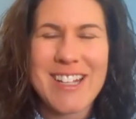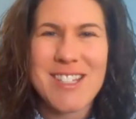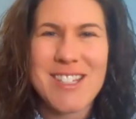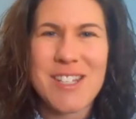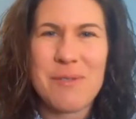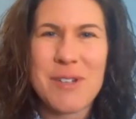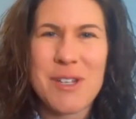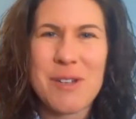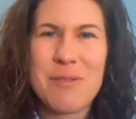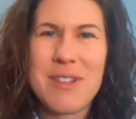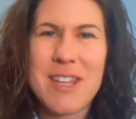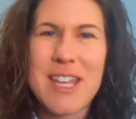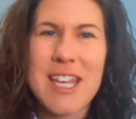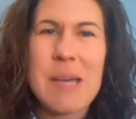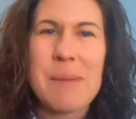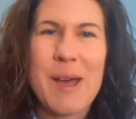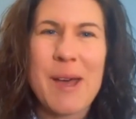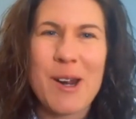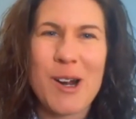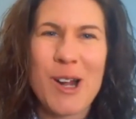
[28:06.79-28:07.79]
And so when you
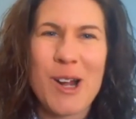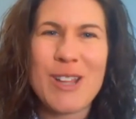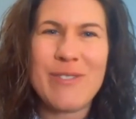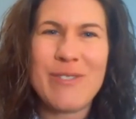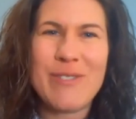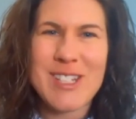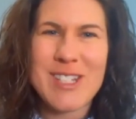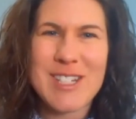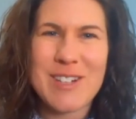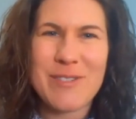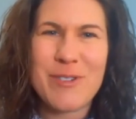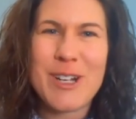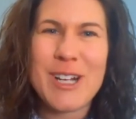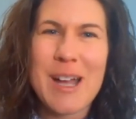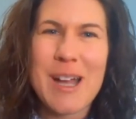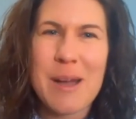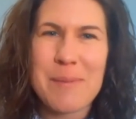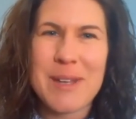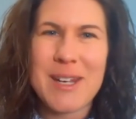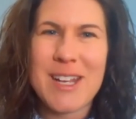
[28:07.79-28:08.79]
think about all of these
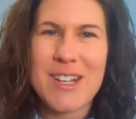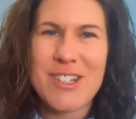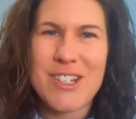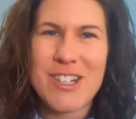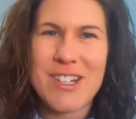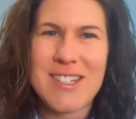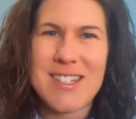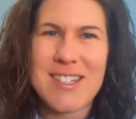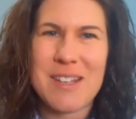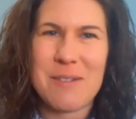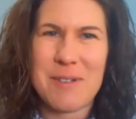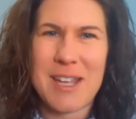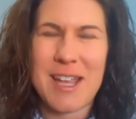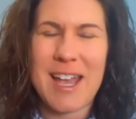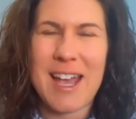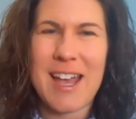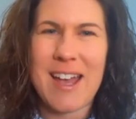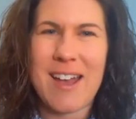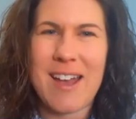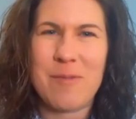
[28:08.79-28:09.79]
different combinations that we
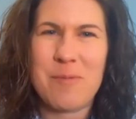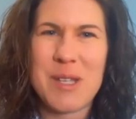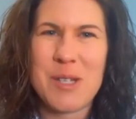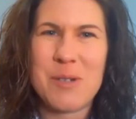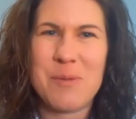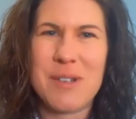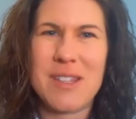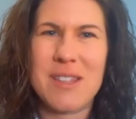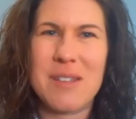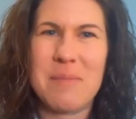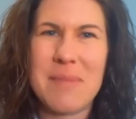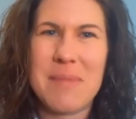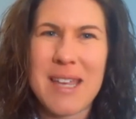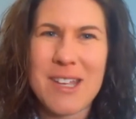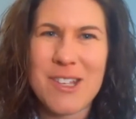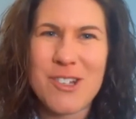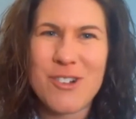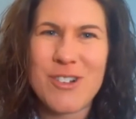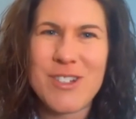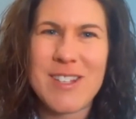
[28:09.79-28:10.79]
have between the
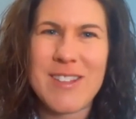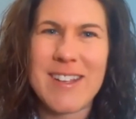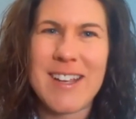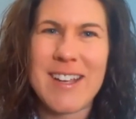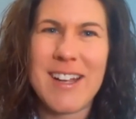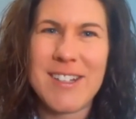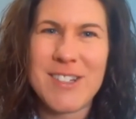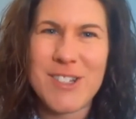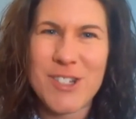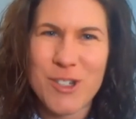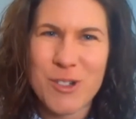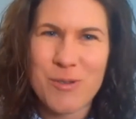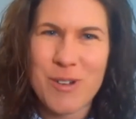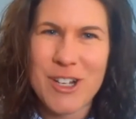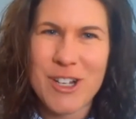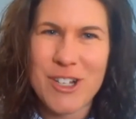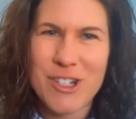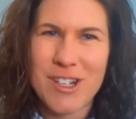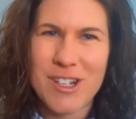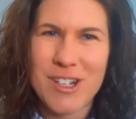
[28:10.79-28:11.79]
majors and the
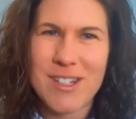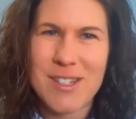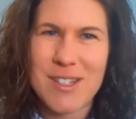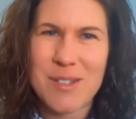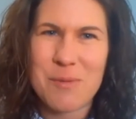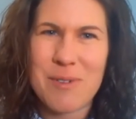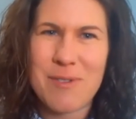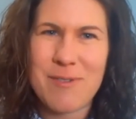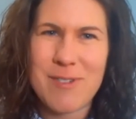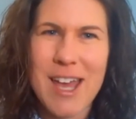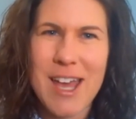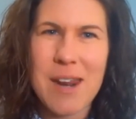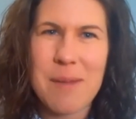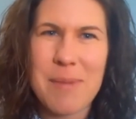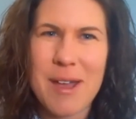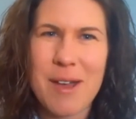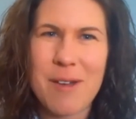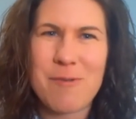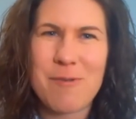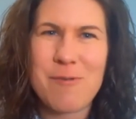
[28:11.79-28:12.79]
concentrations, we've got
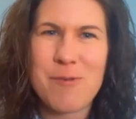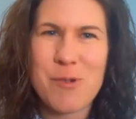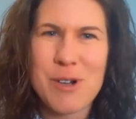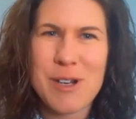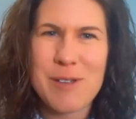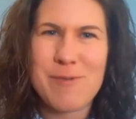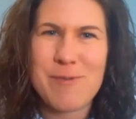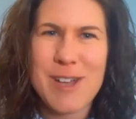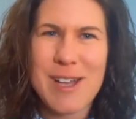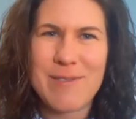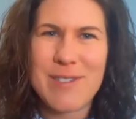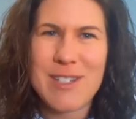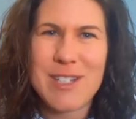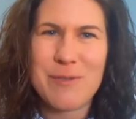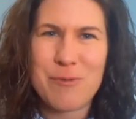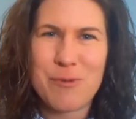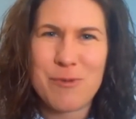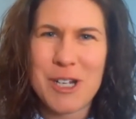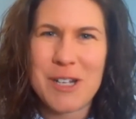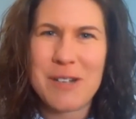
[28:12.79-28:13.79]
about 45
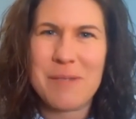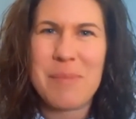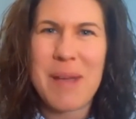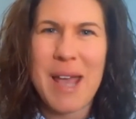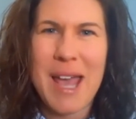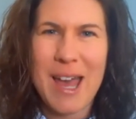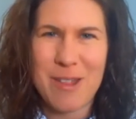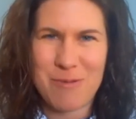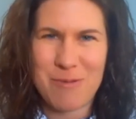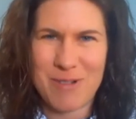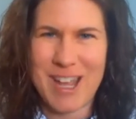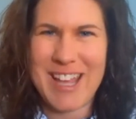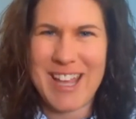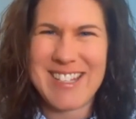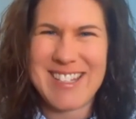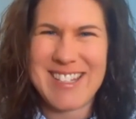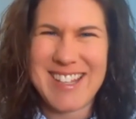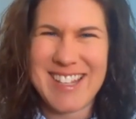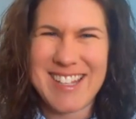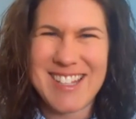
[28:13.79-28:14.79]
different
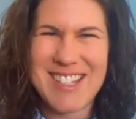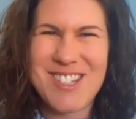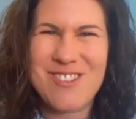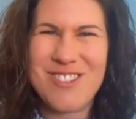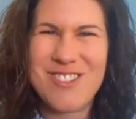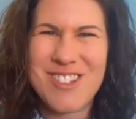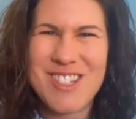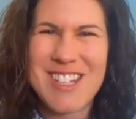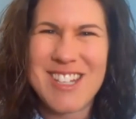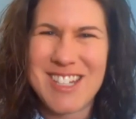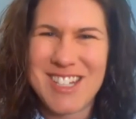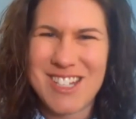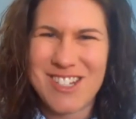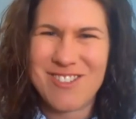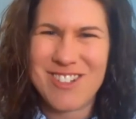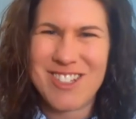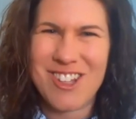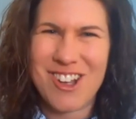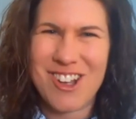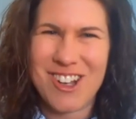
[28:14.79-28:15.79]
pathways that students can
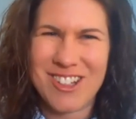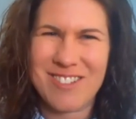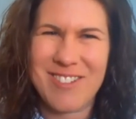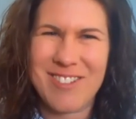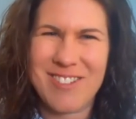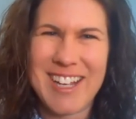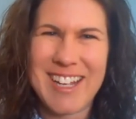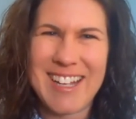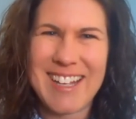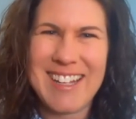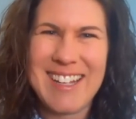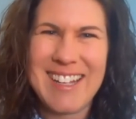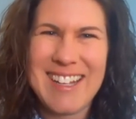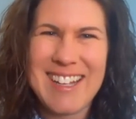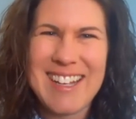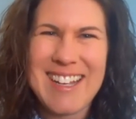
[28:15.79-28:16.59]
do along the way.